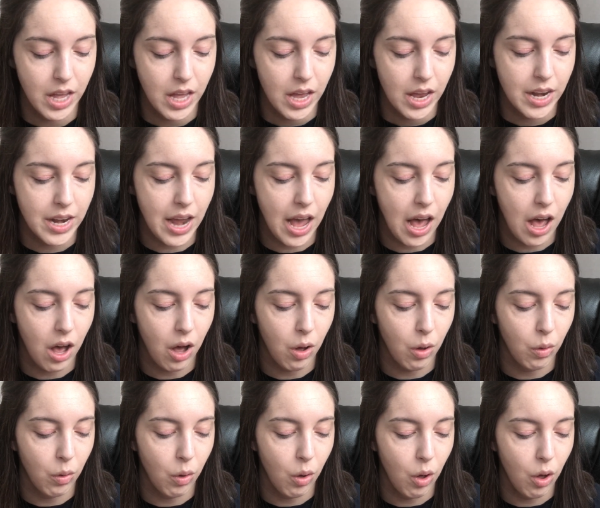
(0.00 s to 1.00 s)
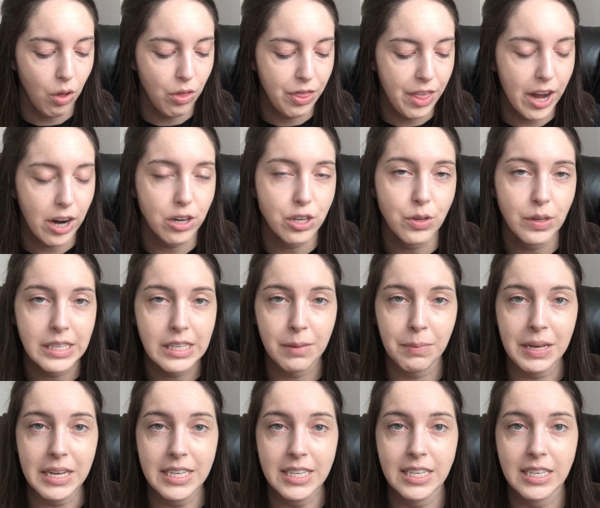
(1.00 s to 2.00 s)
Now, they're doing
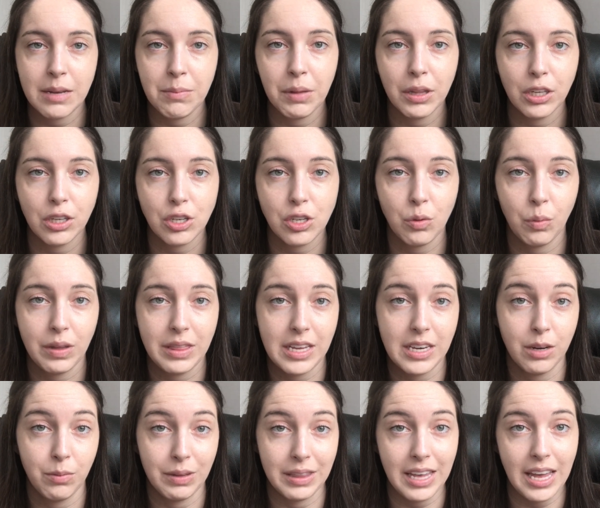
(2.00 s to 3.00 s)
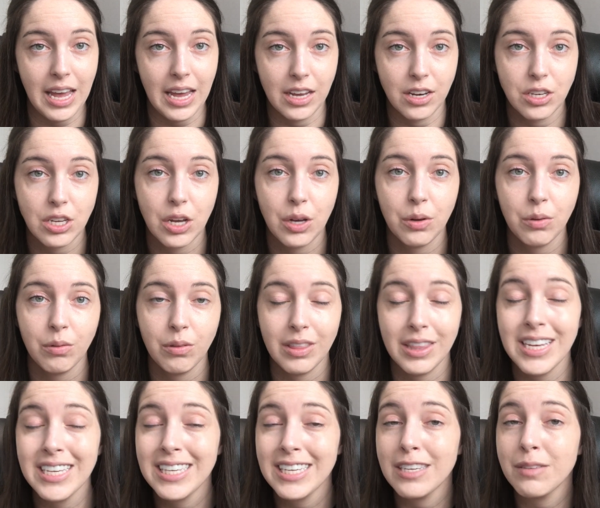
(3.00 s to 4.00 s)
something similar to what they did with Kanto.
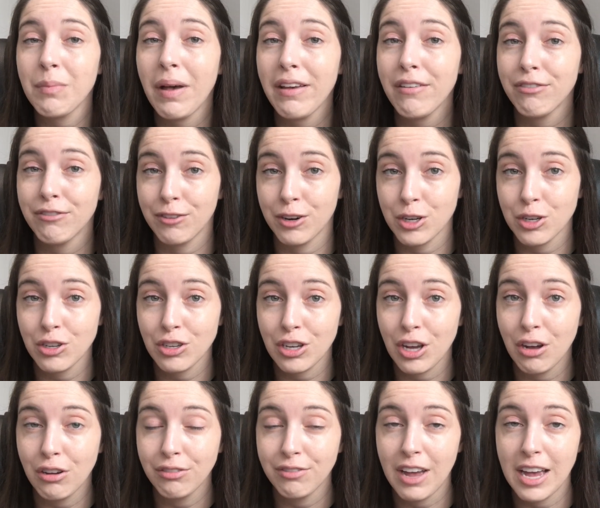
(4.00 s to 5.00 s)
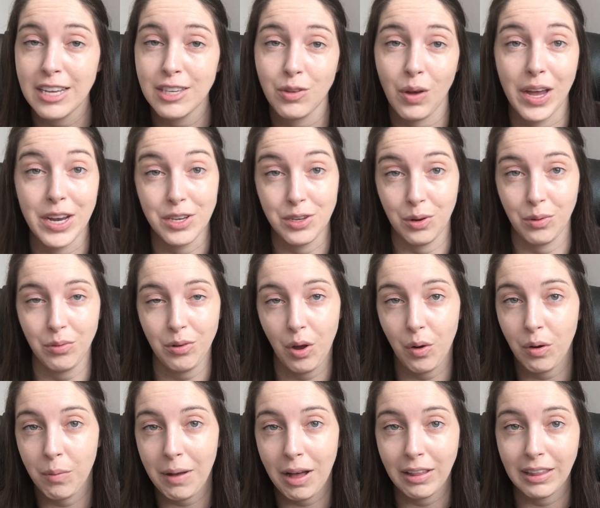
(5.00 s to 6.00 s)
This is my first GoFest, so I don't
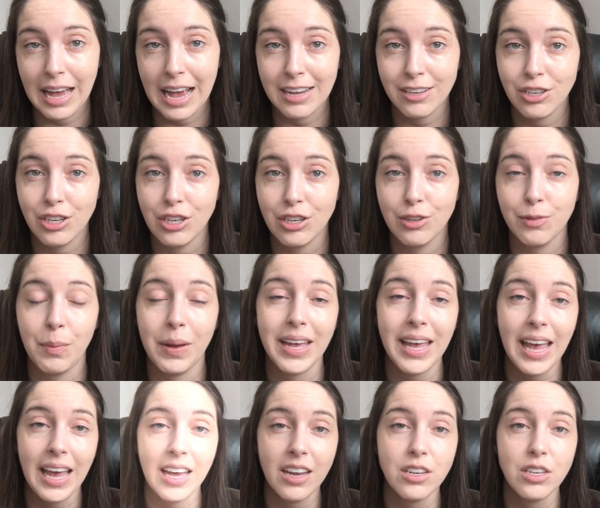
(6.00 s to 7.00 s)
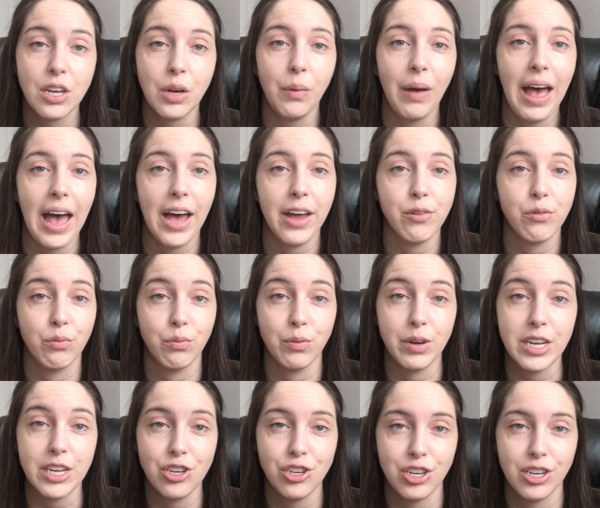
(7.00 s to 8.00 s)
know about last year's, but Kanto had
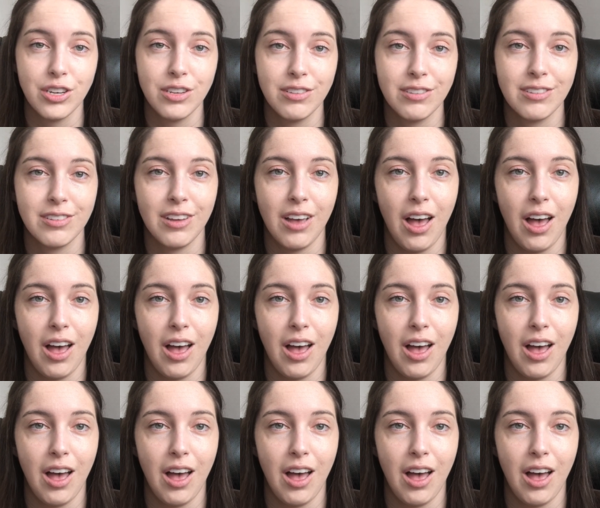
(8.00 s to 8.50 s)
regions.